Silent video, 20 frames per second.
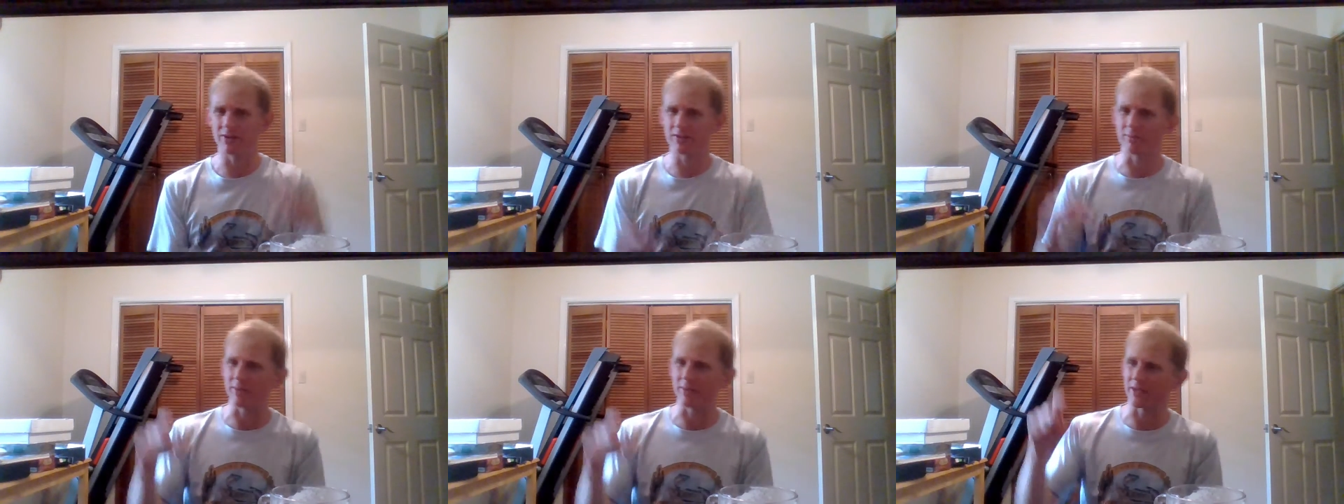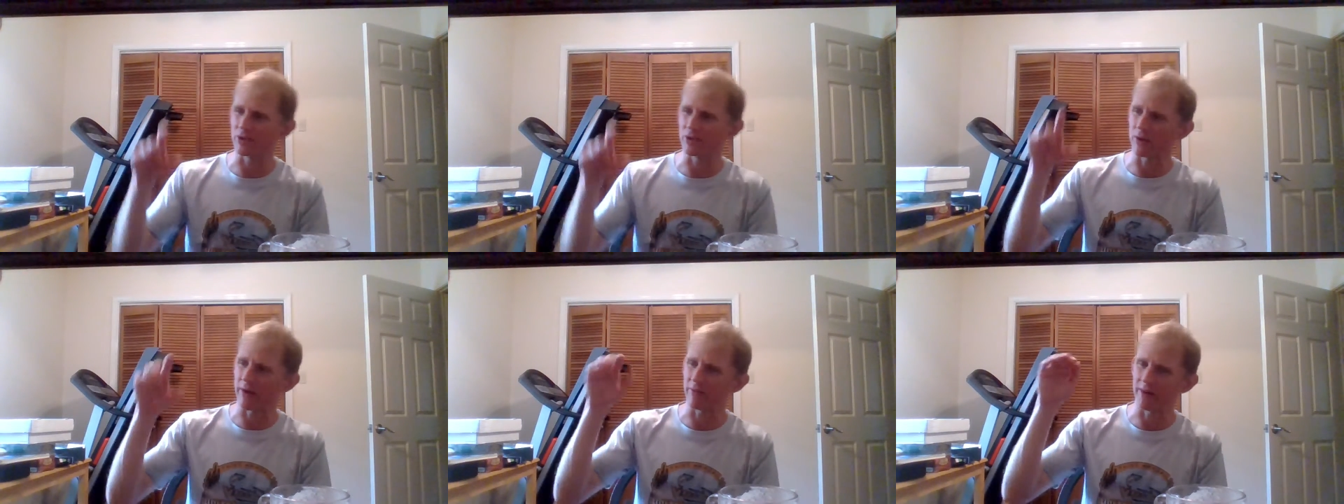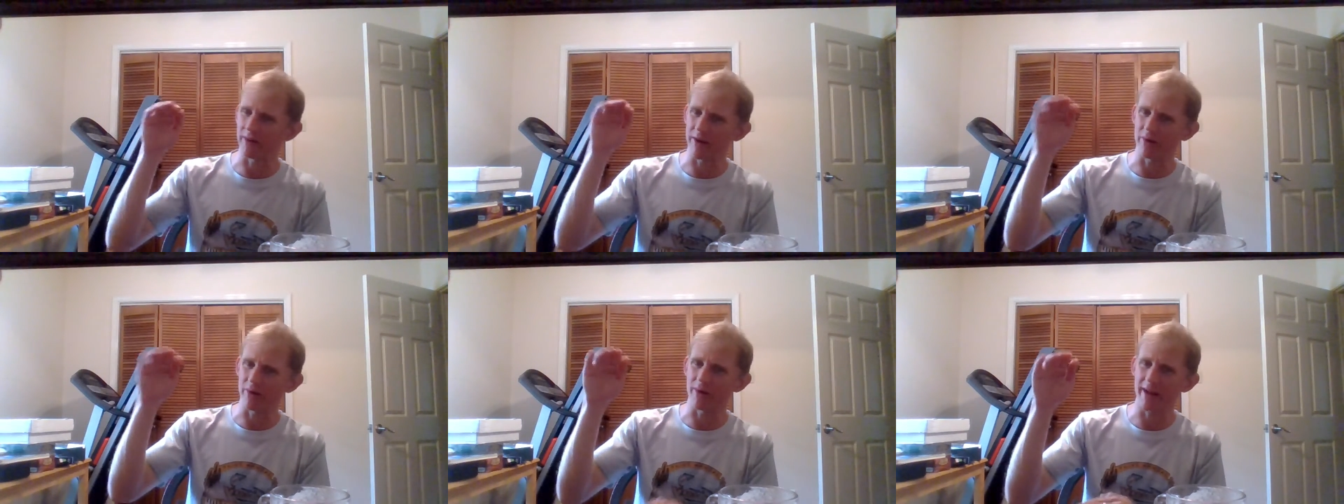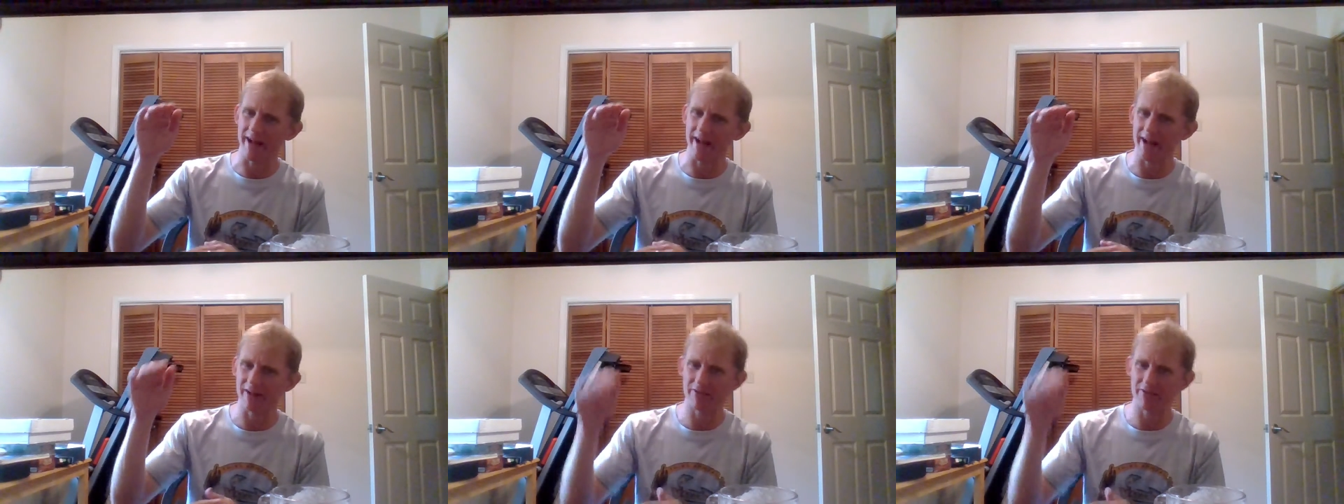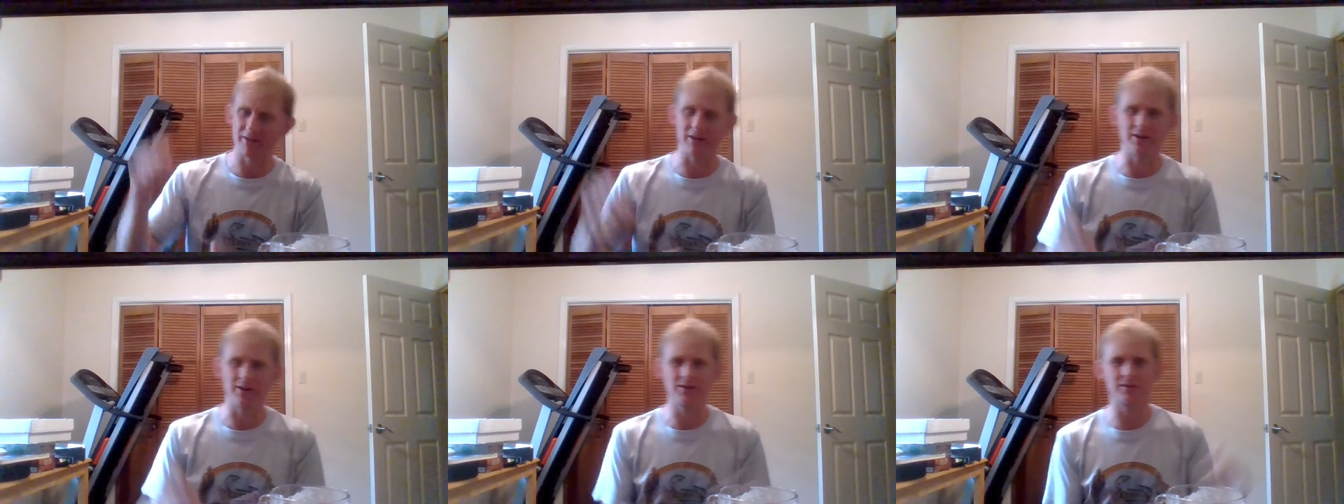some days you have an hour and a half
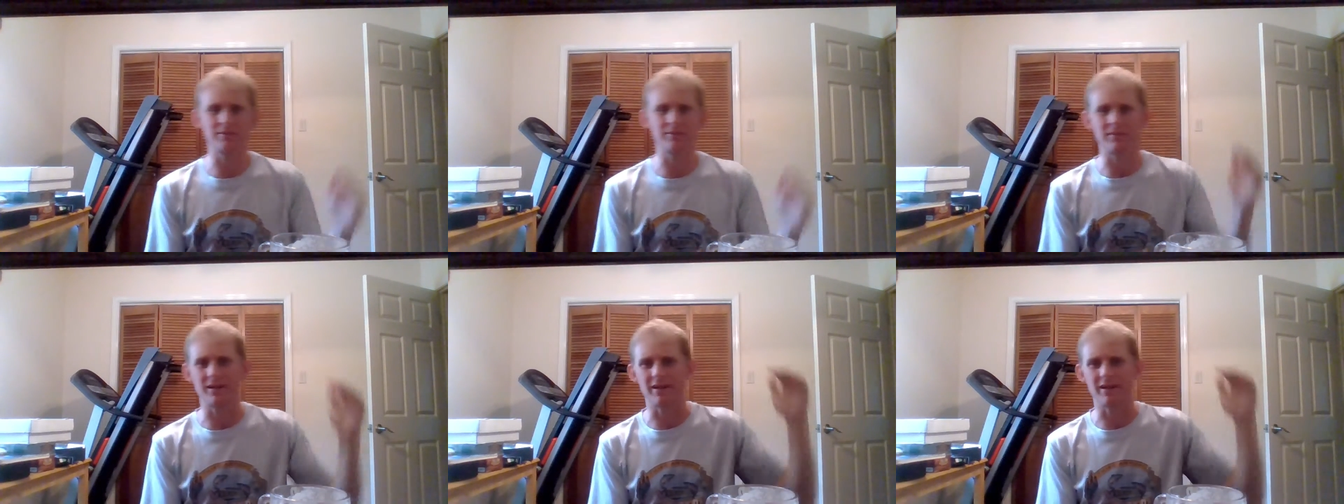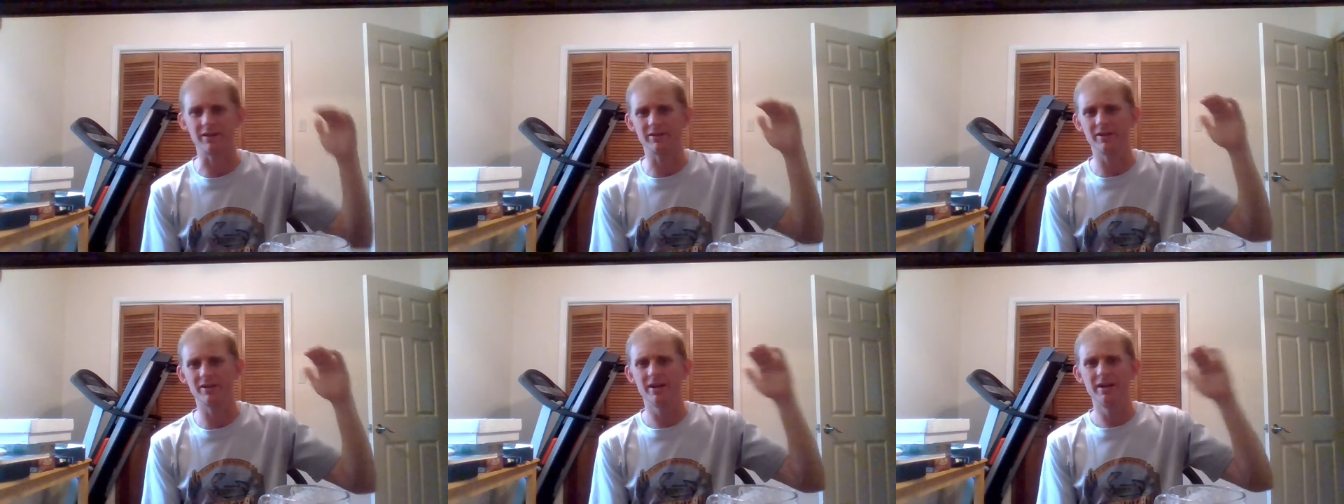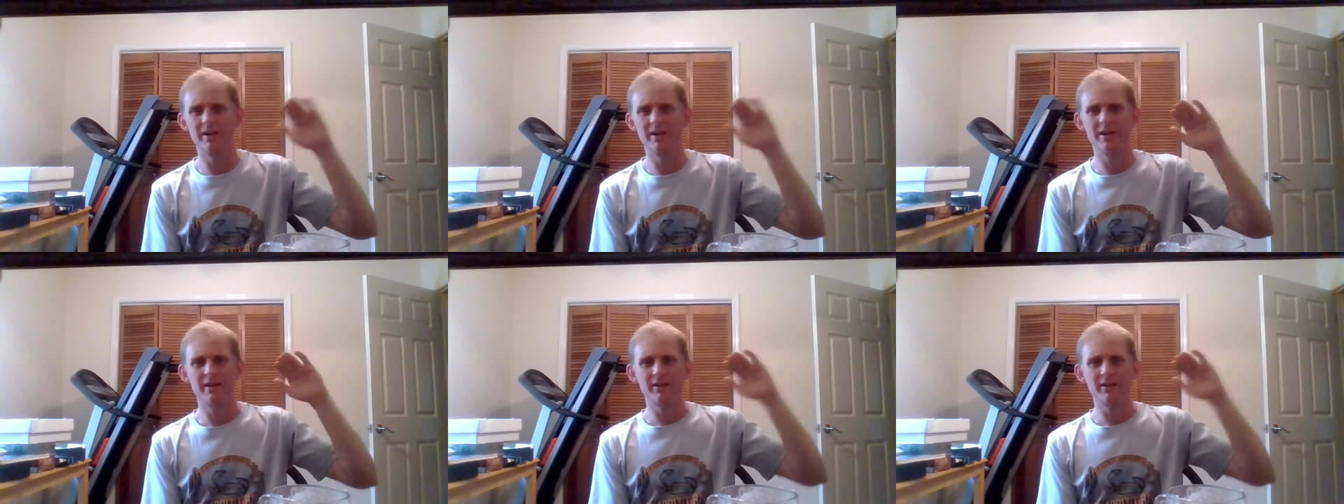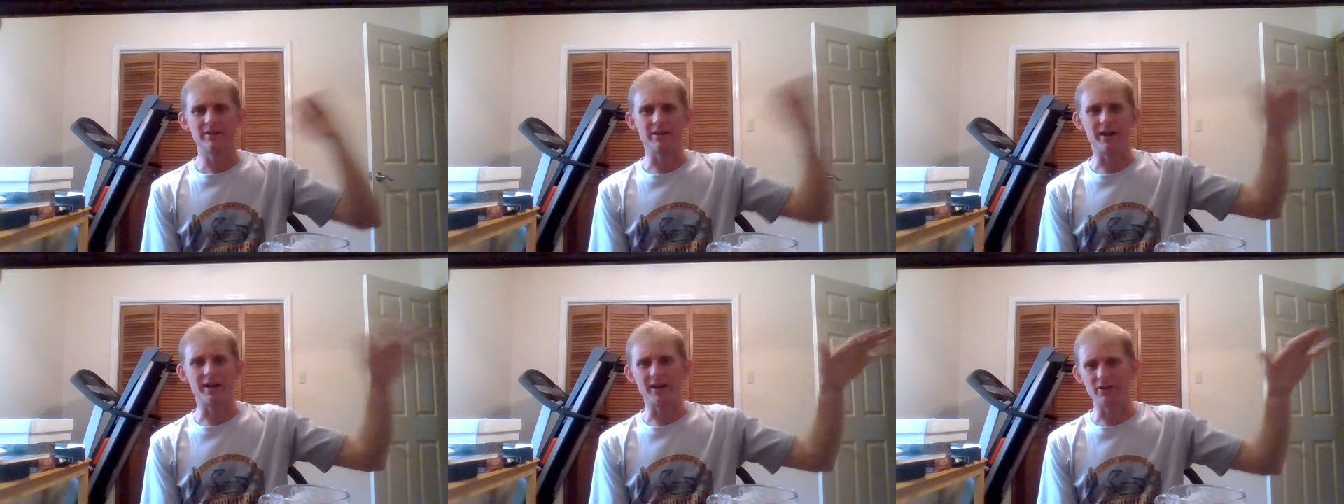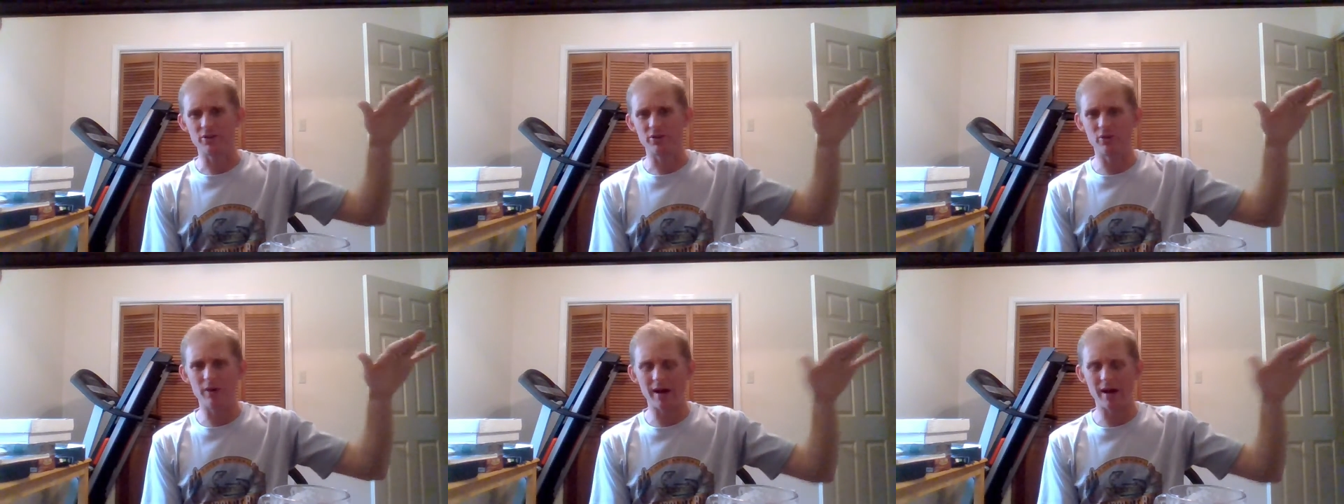here, some days you got 2